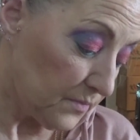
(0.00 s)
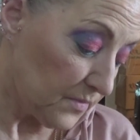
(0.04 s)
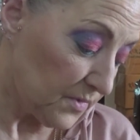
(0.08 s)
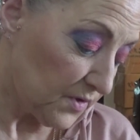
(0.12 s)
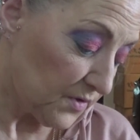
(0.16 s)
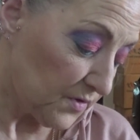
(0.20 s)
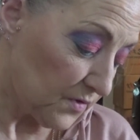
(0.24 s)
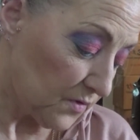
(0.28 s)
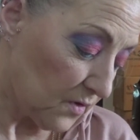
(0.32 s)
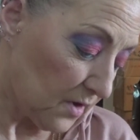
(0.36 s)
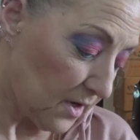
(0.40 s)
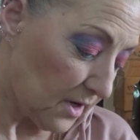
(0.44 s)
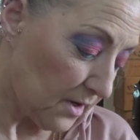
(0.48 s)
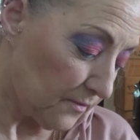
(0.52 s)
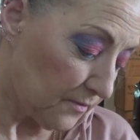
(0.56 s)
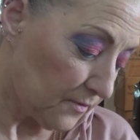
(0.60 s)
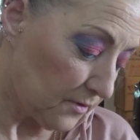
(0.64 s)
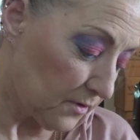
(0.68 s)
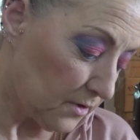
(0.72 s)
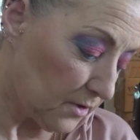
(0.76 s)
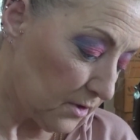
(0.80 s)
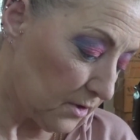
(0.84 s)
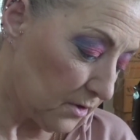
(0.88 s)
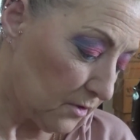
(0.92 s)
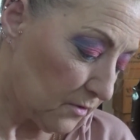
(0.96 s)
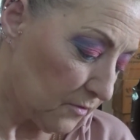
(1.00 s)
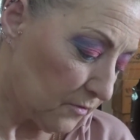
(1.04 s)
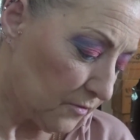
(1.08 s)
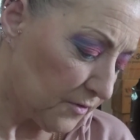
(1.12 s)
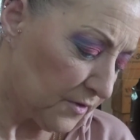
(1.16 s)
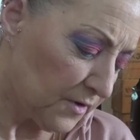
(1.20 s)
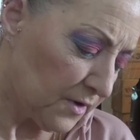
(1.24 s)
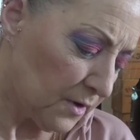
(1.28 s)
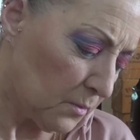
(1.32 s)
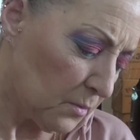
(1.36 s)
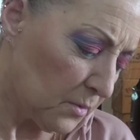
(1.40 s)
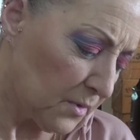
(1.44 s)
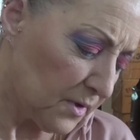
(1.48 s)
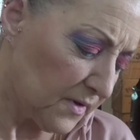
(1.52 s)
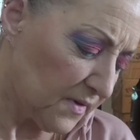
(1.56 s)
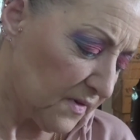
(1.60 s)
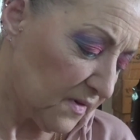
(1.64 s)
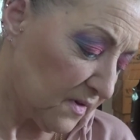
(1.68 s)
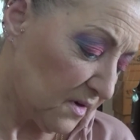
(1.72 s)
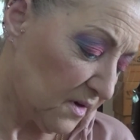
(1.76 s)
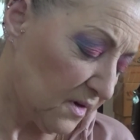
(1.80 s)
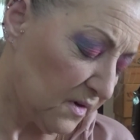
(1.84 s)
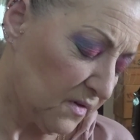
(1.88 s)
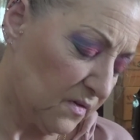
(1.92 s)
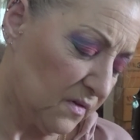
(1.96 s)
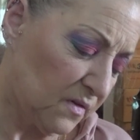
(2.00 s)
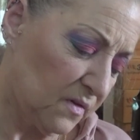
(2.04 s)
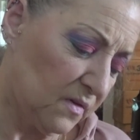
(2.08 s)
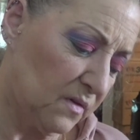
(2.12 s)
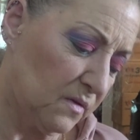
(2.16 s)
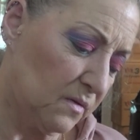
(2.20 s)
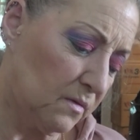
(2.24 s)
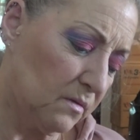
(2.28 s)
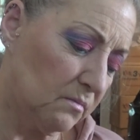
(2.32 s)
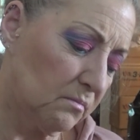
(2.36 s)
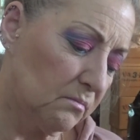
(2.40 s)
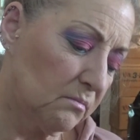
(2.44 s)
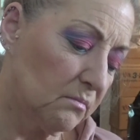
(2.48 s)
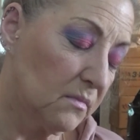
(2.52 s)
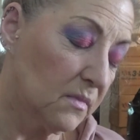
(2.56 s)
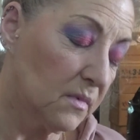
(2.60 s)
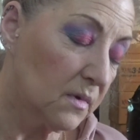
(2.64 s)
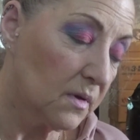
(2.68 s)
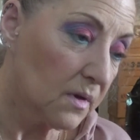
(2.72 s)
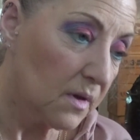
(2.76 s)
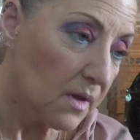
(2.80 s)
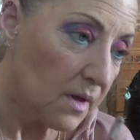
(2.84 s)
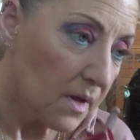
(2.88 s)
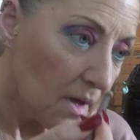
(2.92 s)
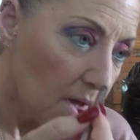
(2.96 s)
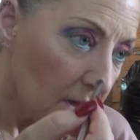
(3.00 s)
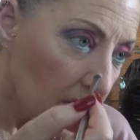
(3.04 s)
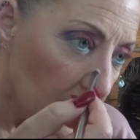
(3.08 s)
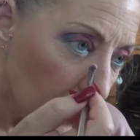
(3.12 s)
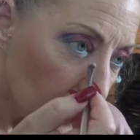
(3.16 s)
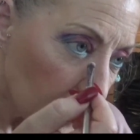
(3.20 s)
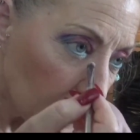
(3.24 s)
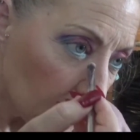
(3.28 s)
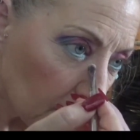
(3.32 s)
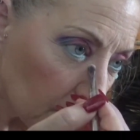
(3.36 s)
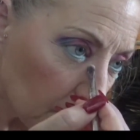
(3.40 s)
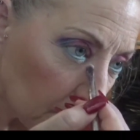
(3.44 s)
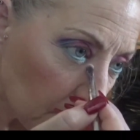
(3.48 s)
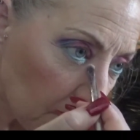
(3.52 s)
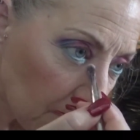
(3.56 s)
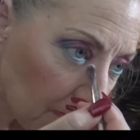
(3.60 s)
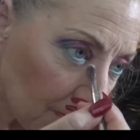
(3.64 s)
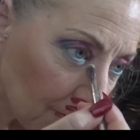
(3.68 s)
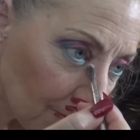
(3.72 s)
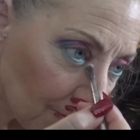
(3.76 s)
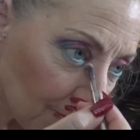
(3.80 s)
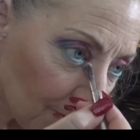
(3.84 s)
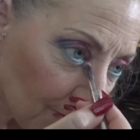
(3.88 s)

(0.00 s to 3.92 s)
This will have to do. For some reason, it's being